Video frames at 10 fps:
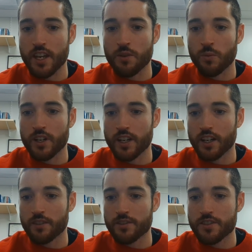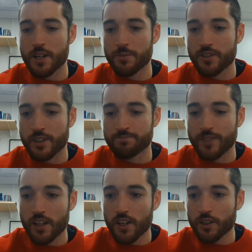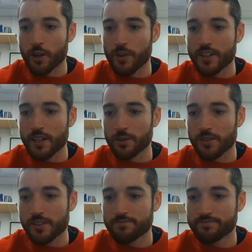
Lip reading: and win a conference championship. Go Red Devils!